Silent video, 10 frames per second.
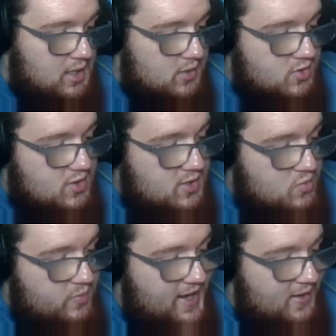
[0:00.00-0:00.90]
Also,
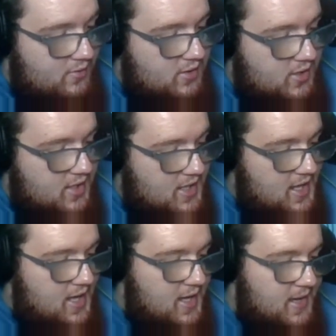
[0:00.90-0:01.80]
as well,
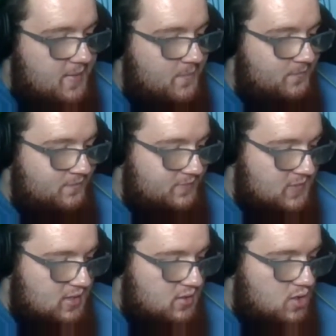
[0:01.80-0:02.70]
um,
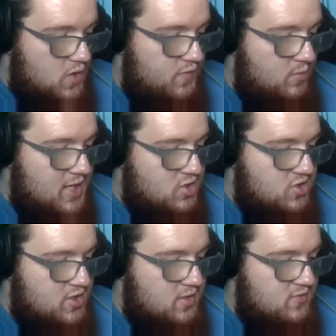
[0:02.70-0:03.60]

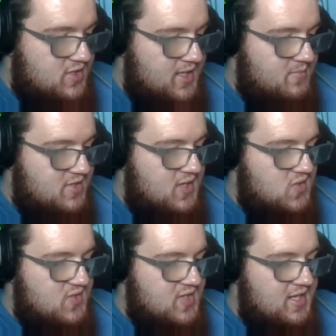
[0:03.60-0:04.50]
Overwatch 2 team
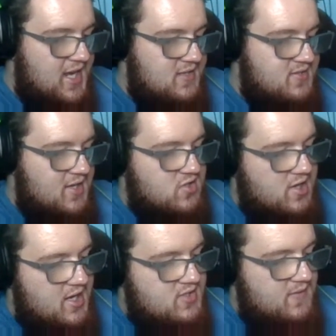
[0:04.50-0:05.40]
teases an
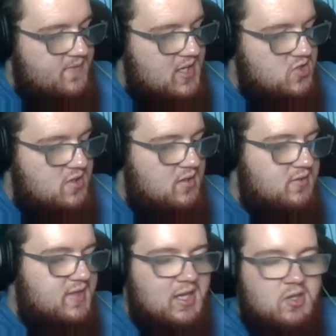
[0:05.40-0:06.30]
anti-toxic
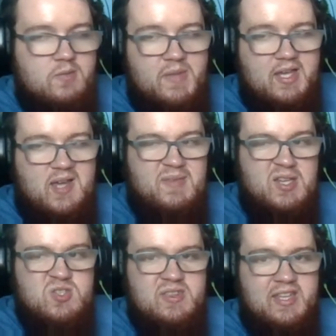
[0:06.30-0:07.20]
feature that could be
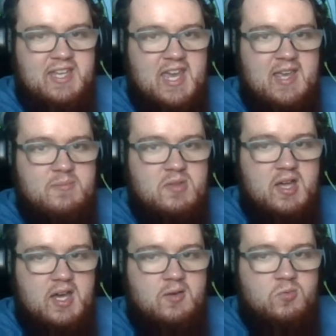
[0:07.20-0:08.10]
coming to the game
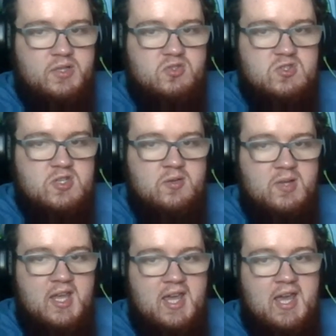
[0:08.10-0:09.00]
uh, real soon.